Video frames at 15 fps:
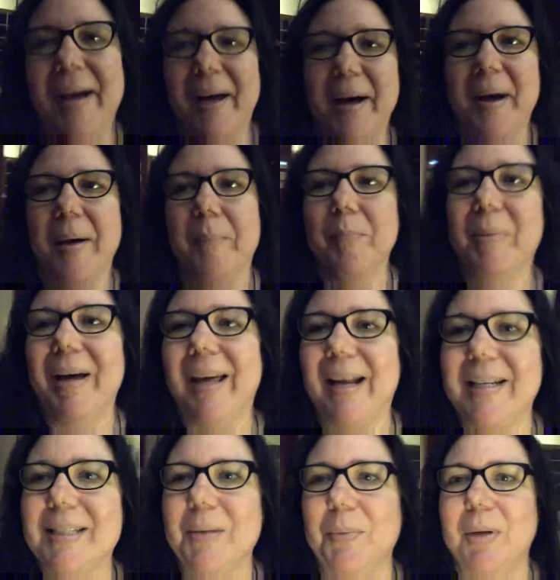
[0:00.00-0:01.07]
Um, but
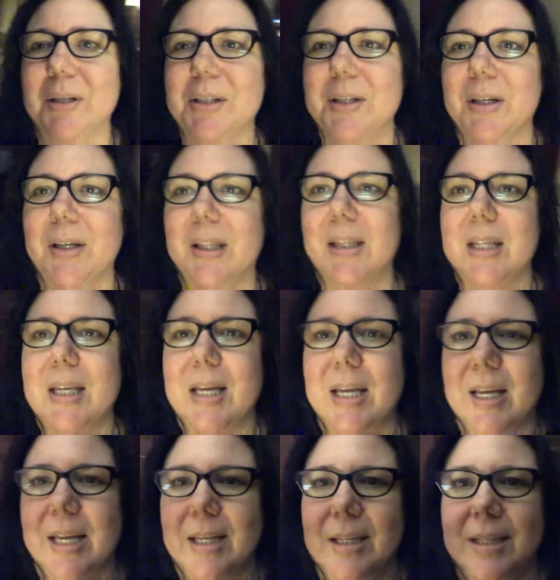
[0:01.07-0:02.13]
I did want to show you
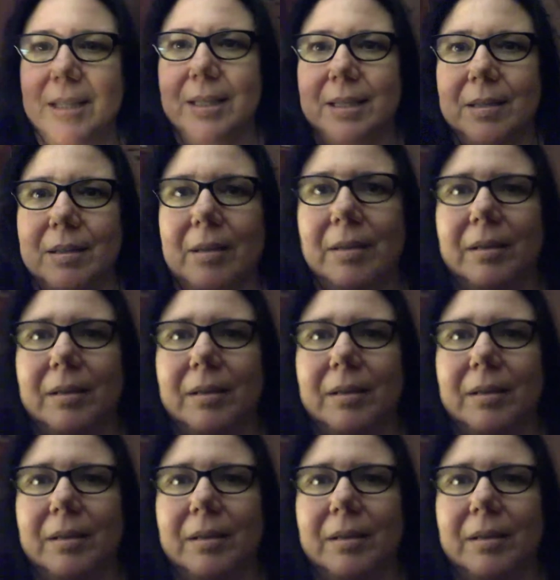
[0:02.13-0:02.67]
this.